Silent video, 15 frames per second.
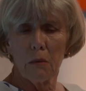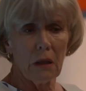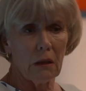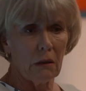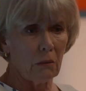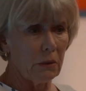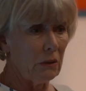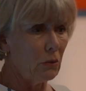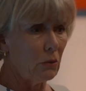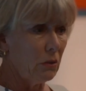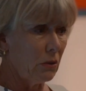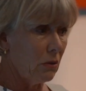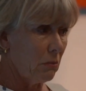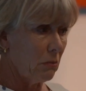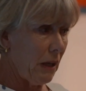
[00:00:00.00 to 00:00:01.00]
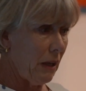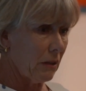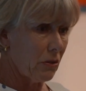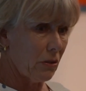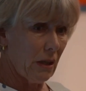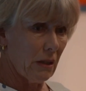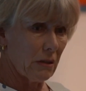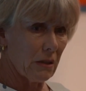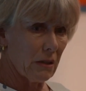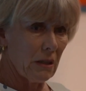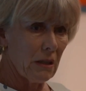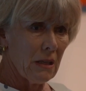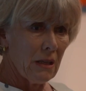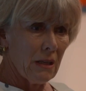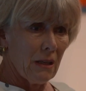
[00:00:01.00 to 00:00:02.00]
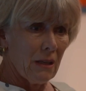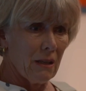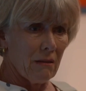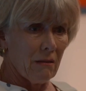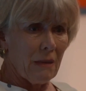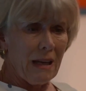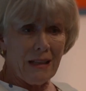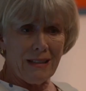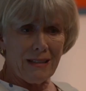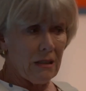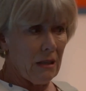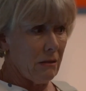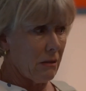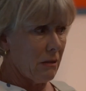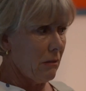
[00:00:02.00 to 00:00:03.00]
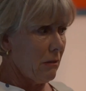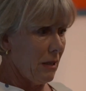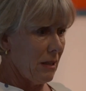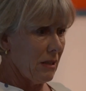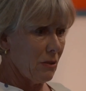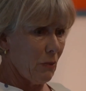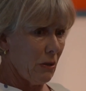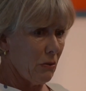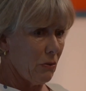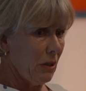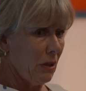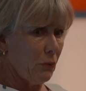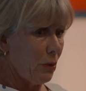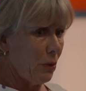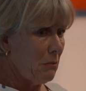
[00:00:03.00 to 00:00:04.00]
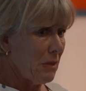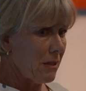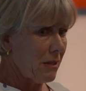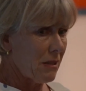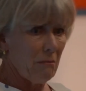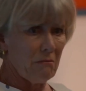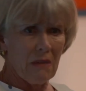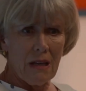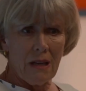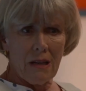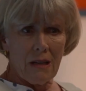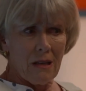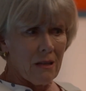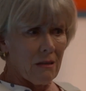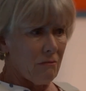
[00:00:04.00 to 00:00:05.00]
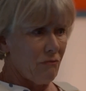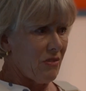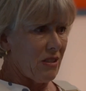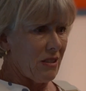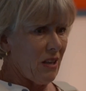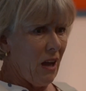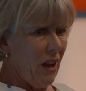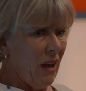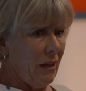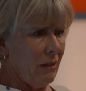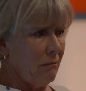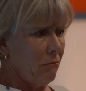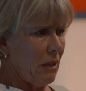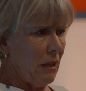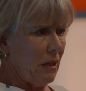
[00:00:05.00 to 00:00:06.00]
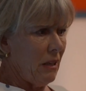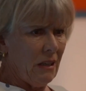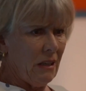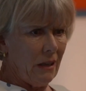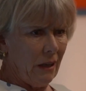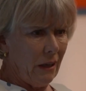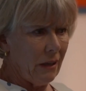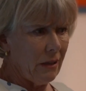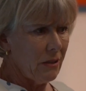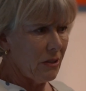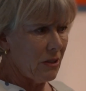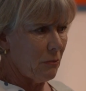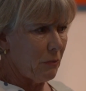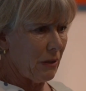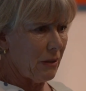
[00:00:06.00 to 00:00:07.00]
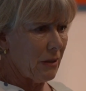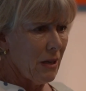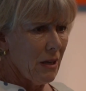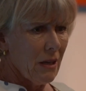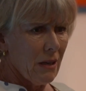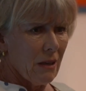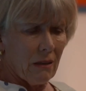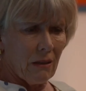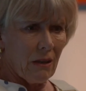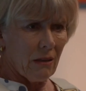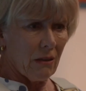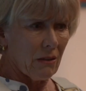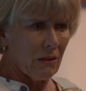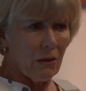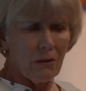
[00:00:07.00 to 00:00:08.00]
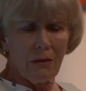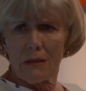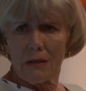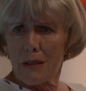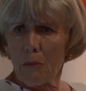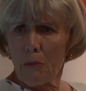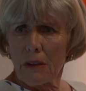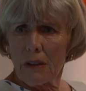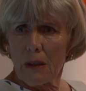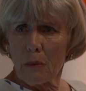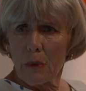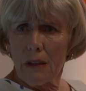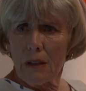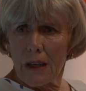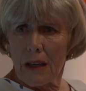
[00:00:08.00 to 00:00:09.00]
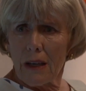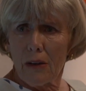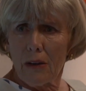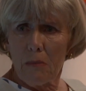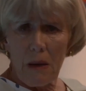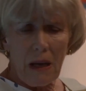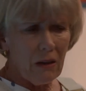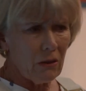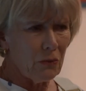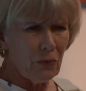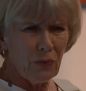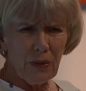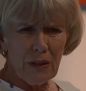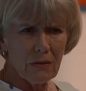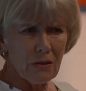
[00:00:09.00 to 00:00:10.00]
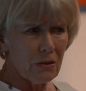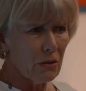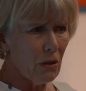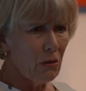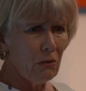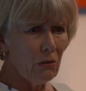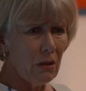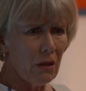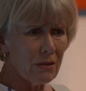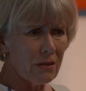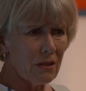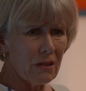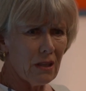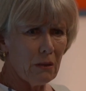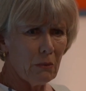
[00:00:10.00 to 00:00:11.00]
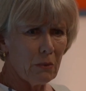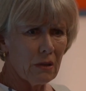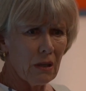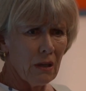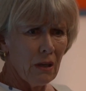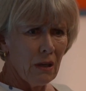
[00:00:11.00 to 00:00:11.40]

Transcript: Well, we all look back trying to make sense of things, wondering if we missed some sign, any hint, but, you know, that someone that we care about could feel so lost that they would...